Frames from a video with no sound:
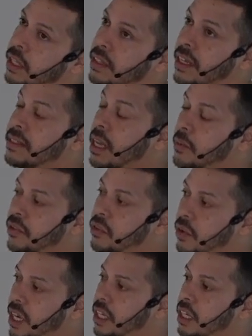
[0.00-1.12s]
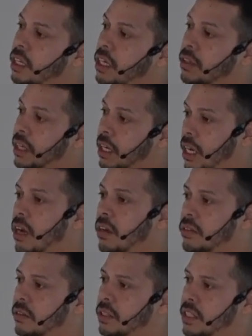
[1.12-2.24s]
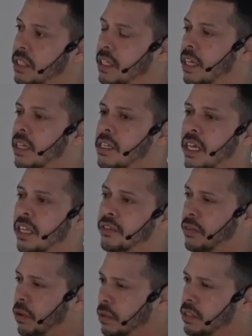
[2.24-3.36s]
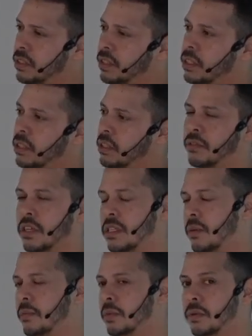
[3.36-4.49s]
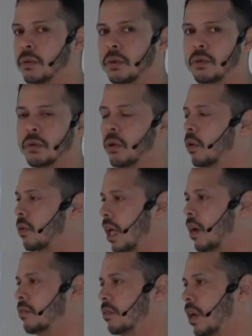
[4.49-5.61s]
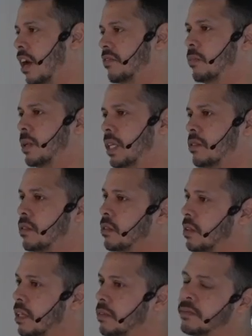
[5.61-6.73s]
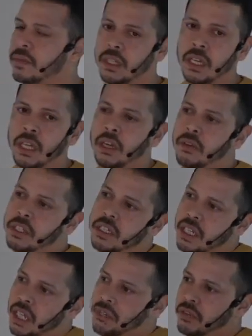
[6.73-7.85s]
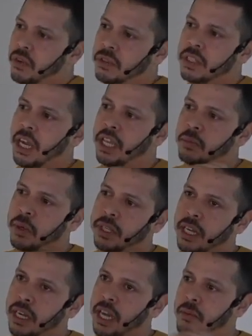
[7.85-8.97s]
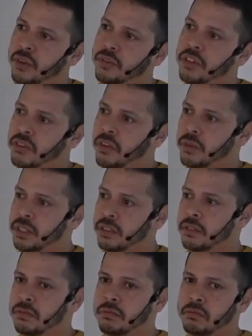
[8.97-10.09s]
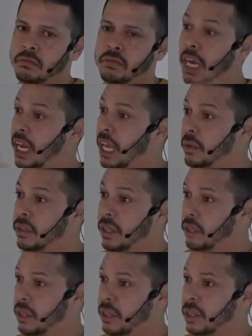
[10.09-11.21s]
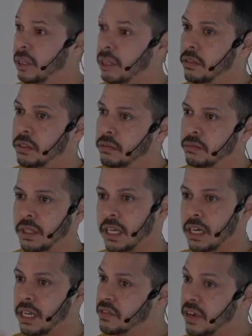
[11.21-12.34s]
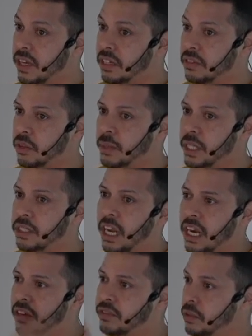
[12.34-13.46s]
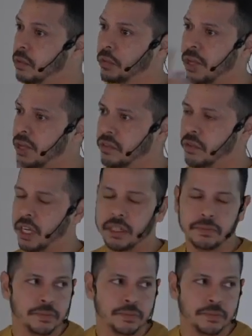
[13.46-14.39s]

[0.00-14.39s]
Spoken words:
type of training on the cloud. You just like send folders. For example, Google Cloud, you have the ability to do that. We just send folder and put the name of the folder, the label that you want to like classify that information, and after you run the training.